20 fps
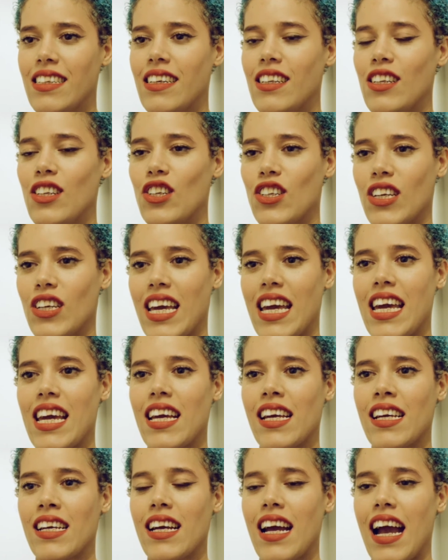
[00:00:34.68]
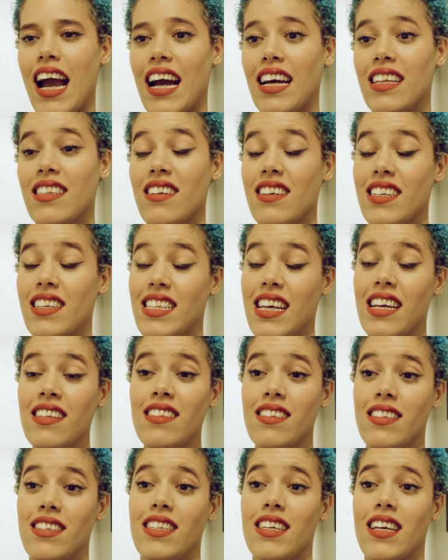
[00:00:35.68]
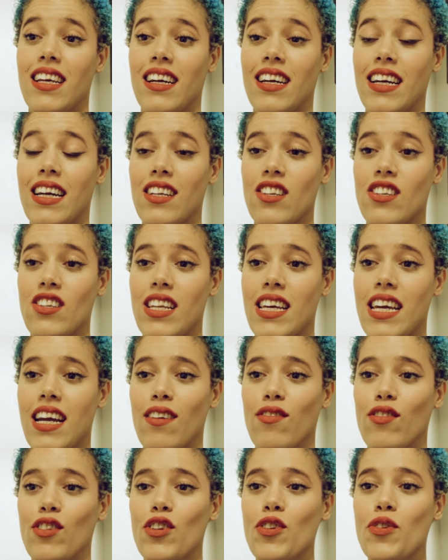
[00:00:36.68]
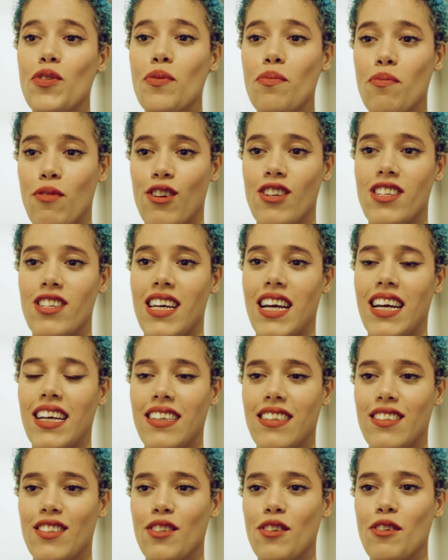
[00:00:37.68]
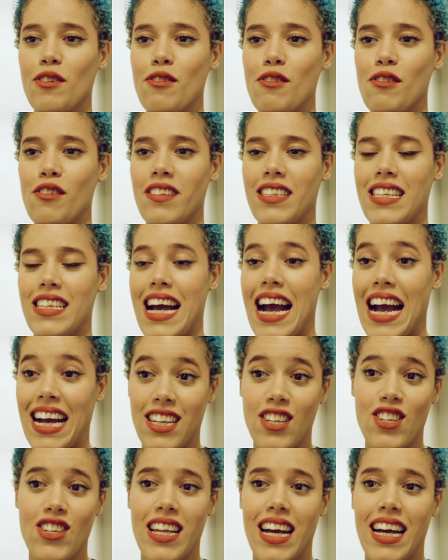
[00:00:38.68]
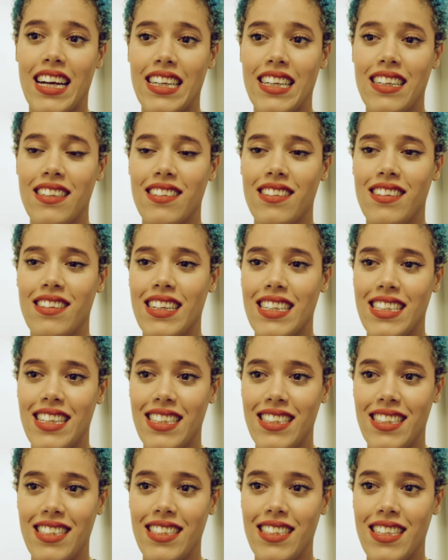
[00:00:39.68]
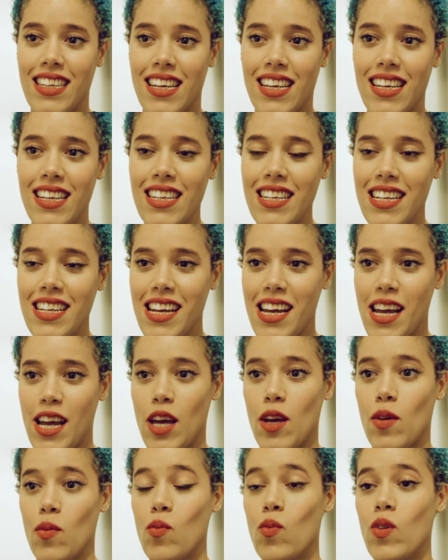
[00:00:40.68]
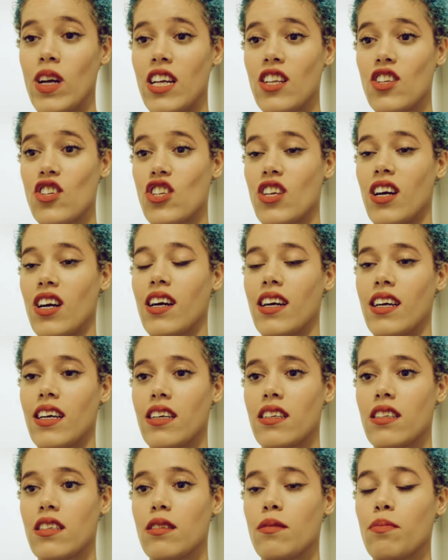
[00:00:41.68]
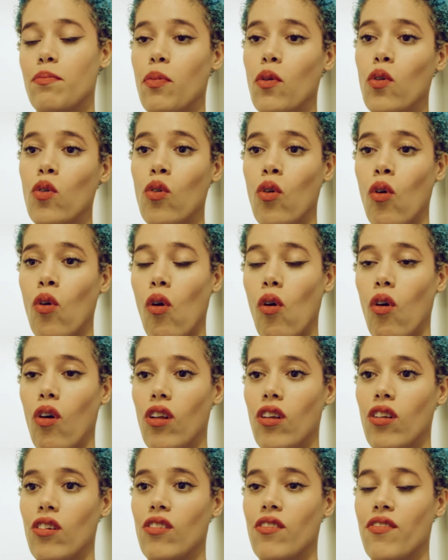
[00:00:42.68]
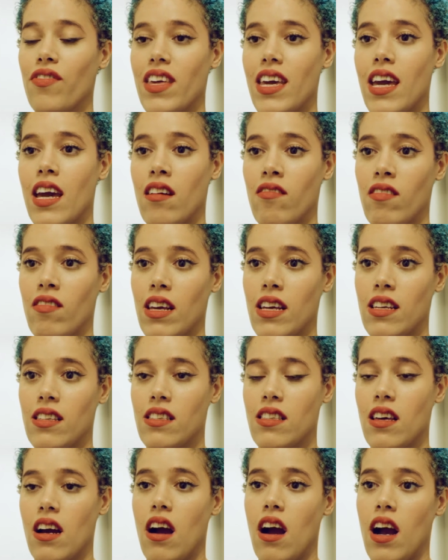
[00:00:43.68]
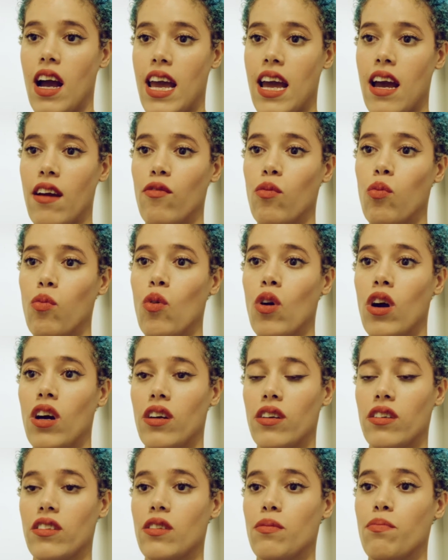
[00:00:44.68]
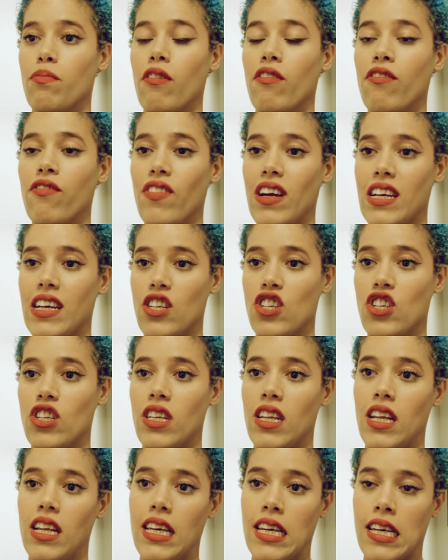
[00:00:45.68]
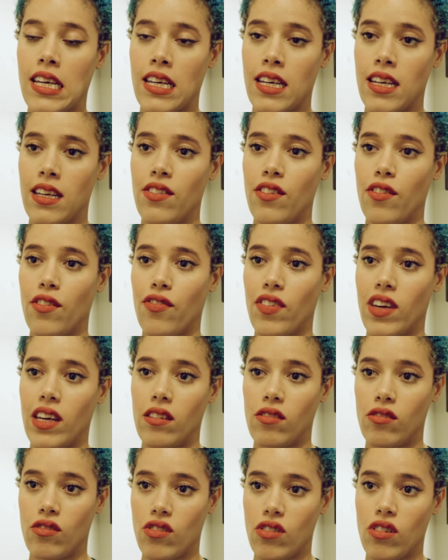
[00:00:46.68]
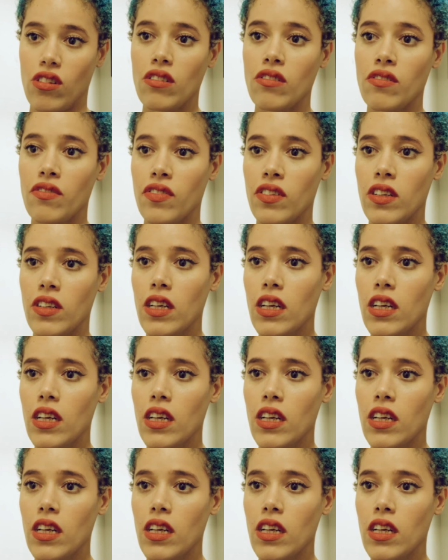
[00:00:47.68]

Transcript: Looking at identity, I actually have a new project called #Identity, in which I explore a lot of the areas that I have worked professionally in the fields of.